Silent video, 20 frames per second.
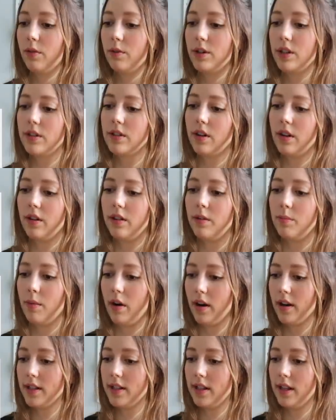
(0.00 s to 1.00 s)
which is called the
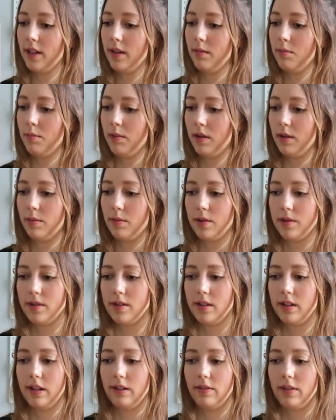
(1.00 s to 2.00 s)
Boxy Minimal
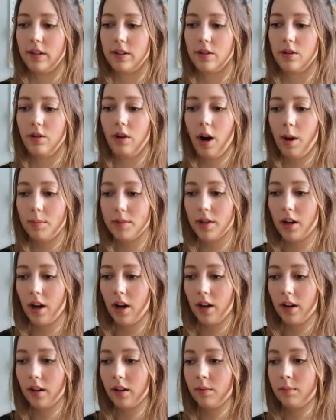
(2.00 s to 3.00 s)
Sleeveless Crop
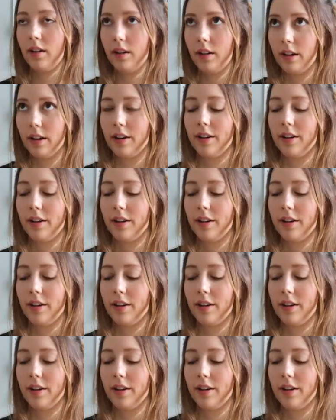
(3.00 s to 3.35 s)
Top. Uh,